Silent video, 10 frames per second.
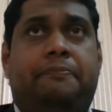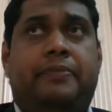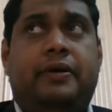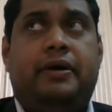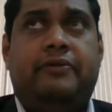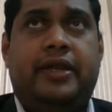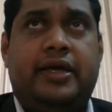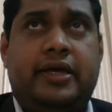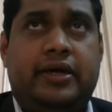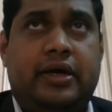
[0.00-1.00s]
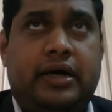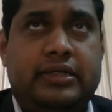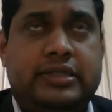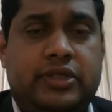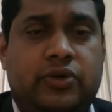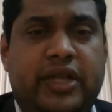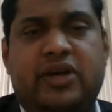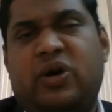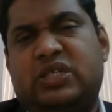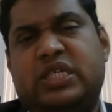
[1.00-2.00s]
very unique
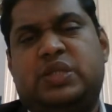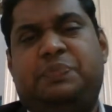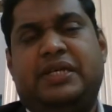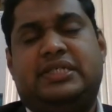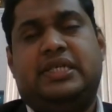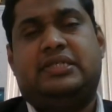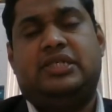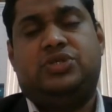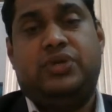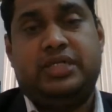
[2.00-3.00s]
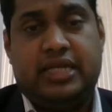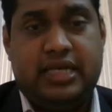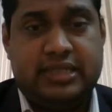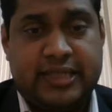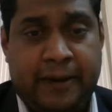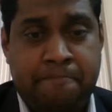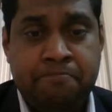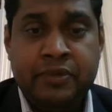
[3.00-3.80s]
or suspicious situation has come.